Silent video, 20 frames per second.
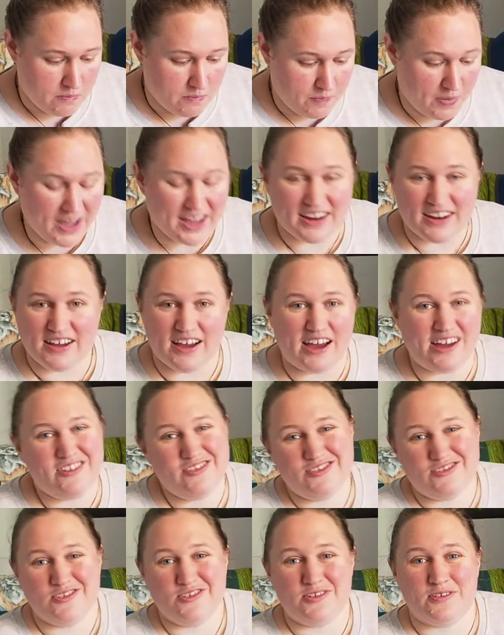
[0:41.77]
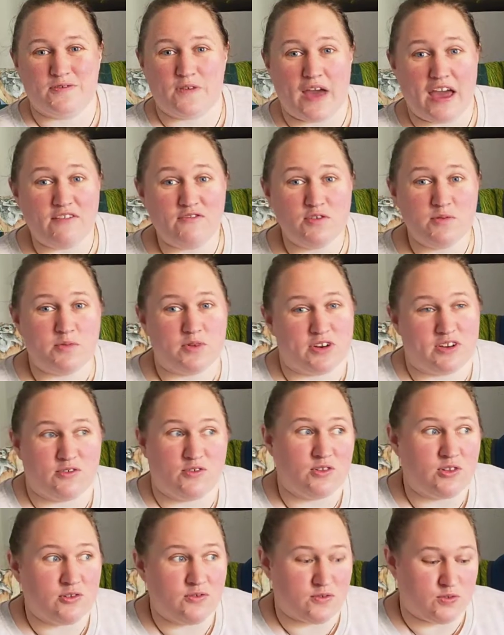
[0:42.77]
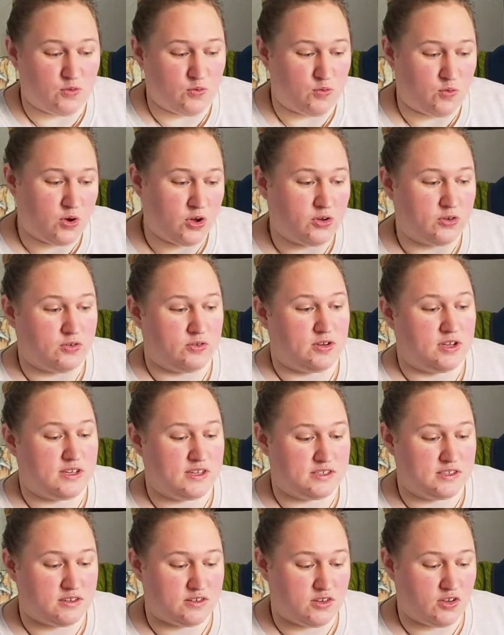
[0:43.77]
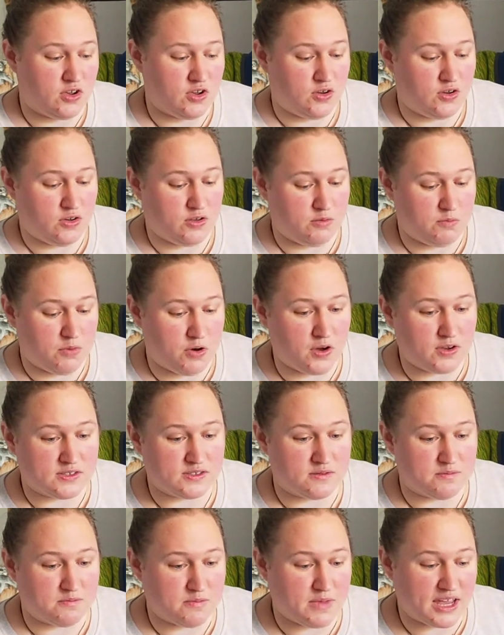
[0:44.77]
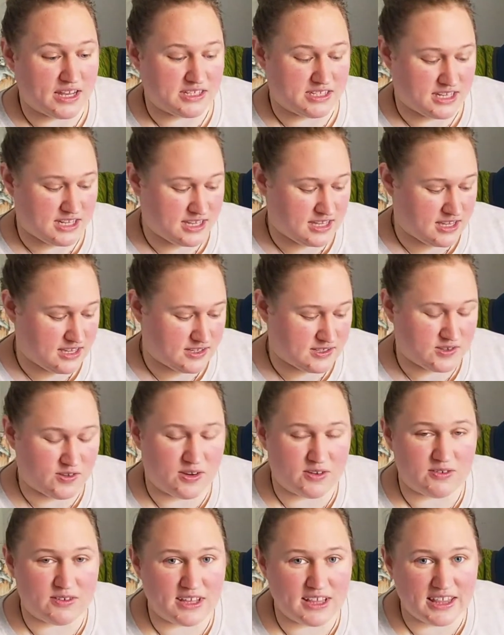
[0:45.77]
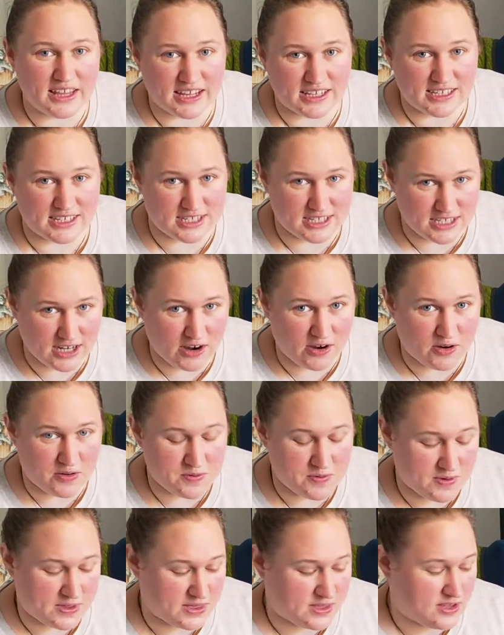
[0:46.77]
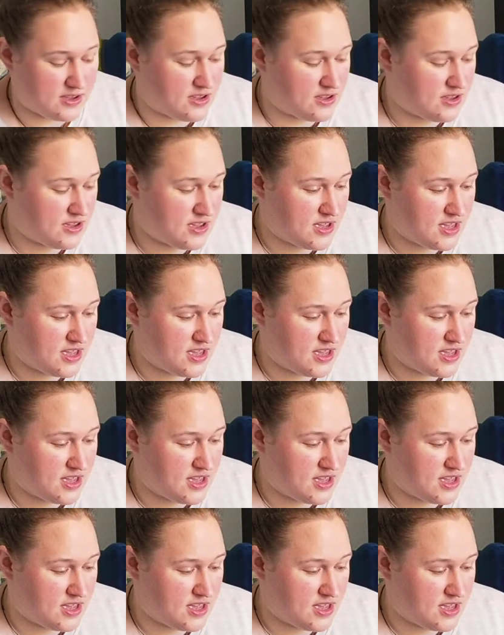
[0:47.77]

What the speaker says: But I don't know if everybody all over the world has heard Possum Magic, so I'd really like to share it with you.